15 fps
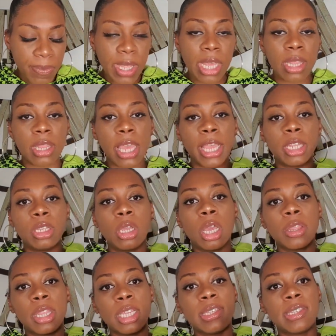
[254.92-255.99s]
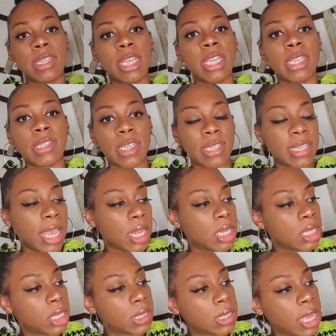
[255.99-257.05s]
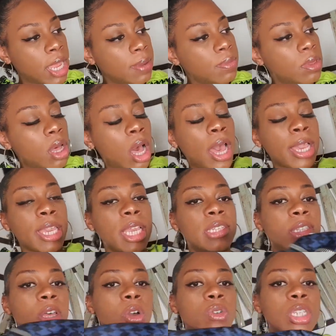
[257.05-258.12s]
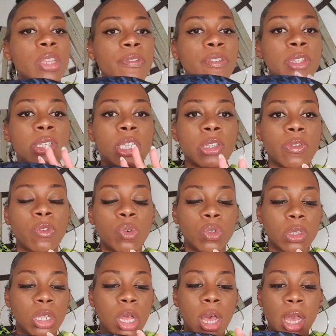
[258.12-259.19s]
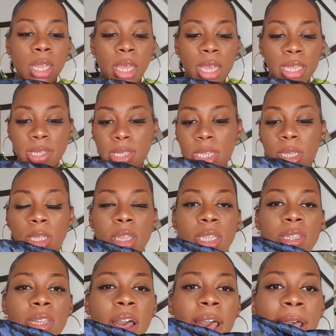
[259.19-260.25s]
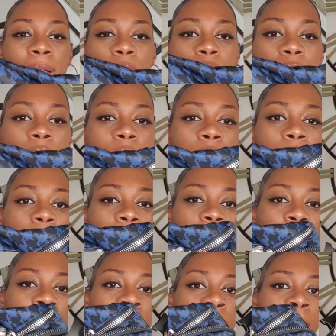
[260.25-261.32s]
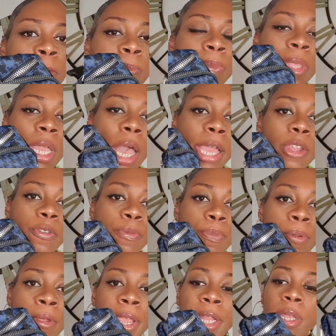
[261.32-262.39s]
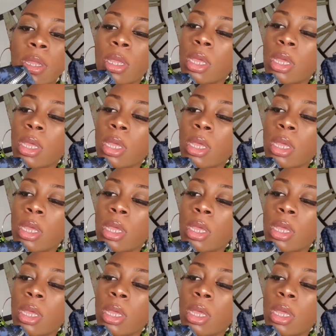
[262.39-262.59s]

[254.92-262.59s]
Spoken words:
then this is exactly the same. I guess the only difference is, of course, the colour is this houndstoothy kind of print,